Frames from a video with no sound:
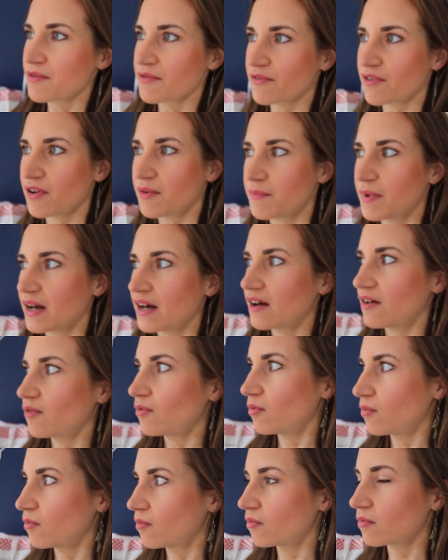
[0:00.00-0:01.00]
we've got
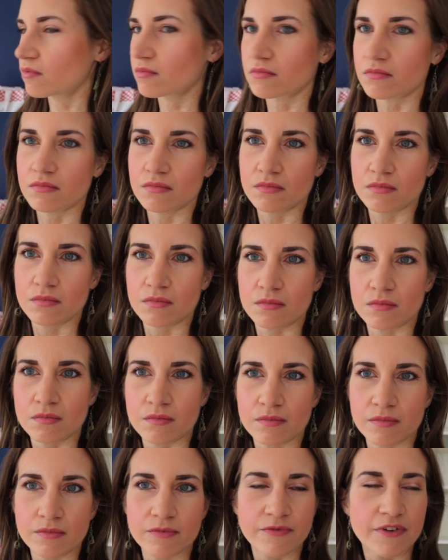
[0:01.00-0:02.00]
about
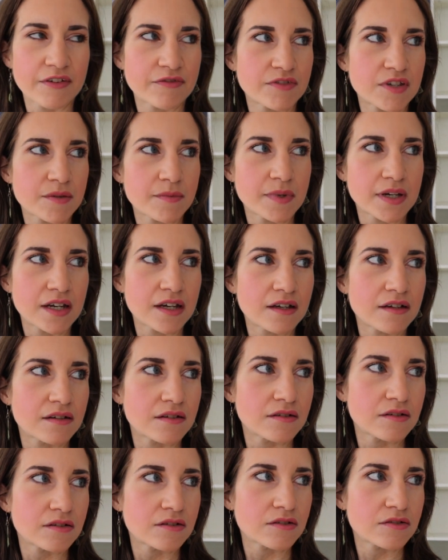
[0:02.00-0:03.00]
50-minute
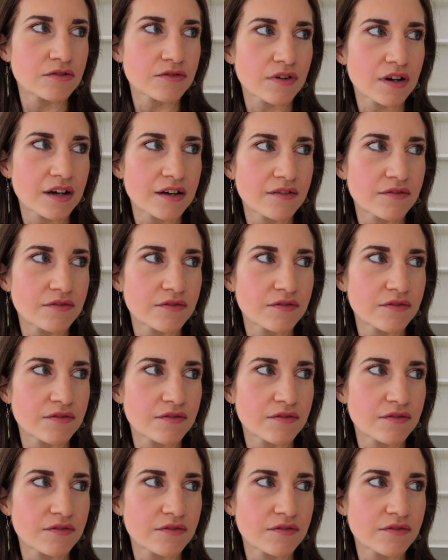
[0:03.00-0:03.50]
drive.